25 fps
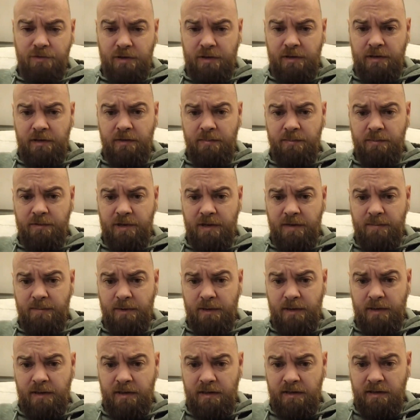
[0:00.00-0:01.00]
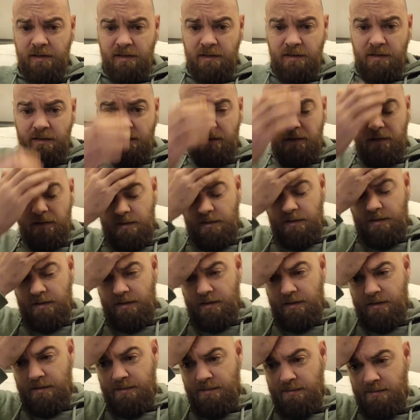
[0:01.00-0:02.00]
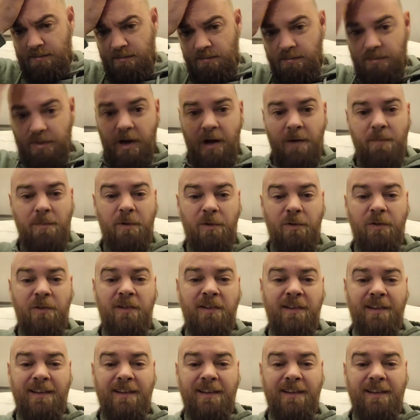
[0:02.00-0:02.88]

really upset me. Um, Parrple.